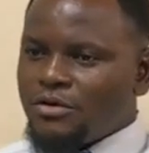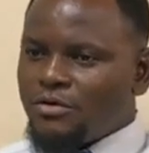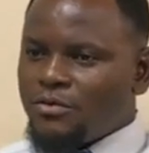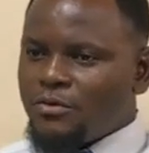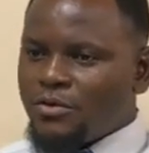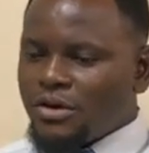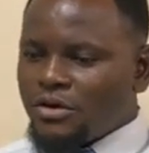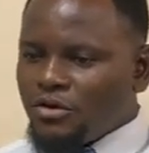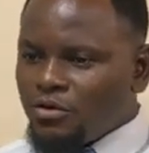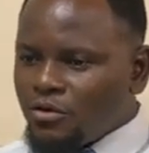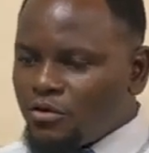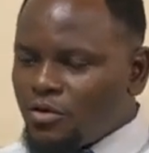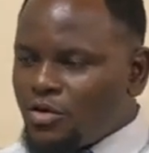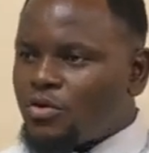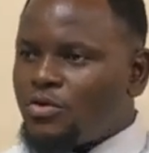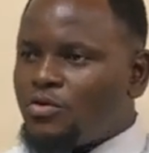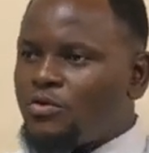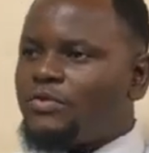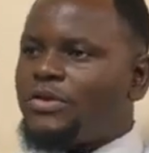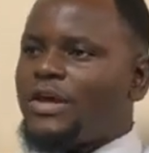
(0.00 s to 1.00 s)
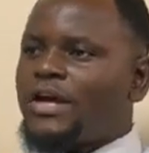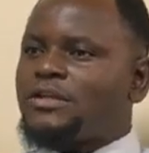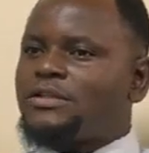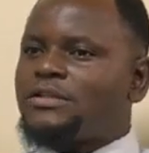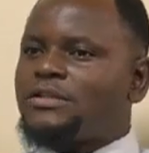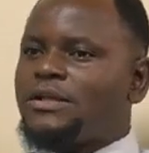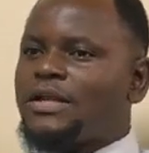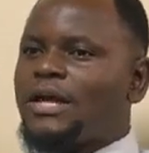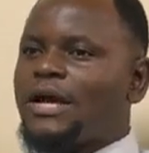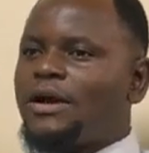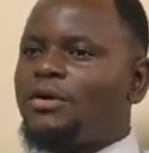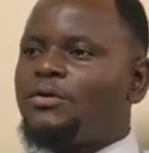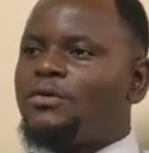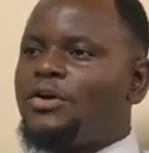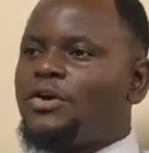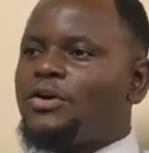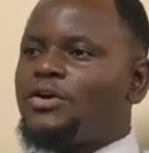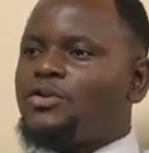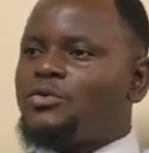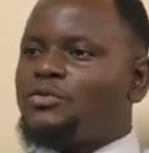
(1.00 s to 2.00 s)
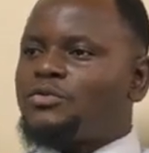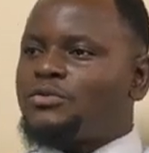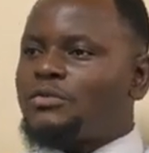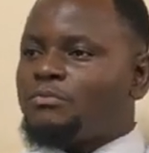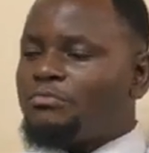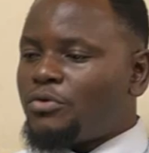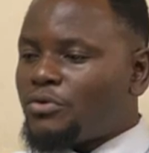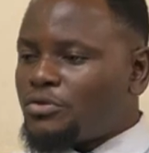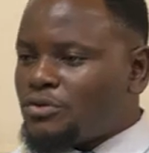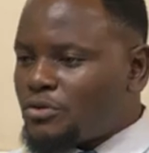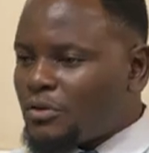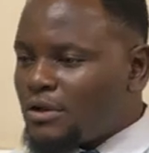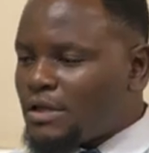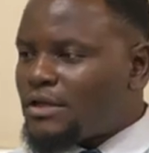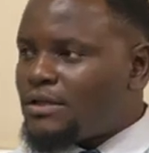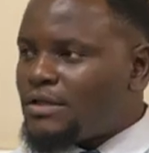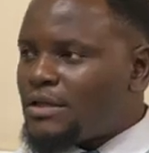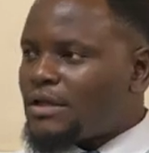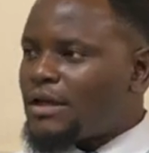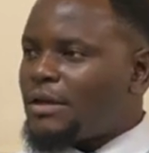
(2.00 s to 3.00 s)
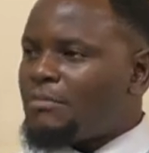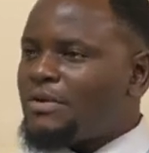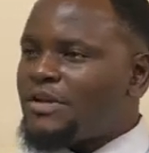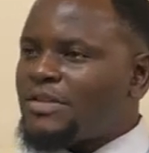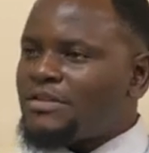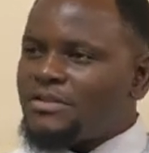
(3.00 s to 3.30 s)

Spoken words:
when you knew that now you were supposed to lead the company,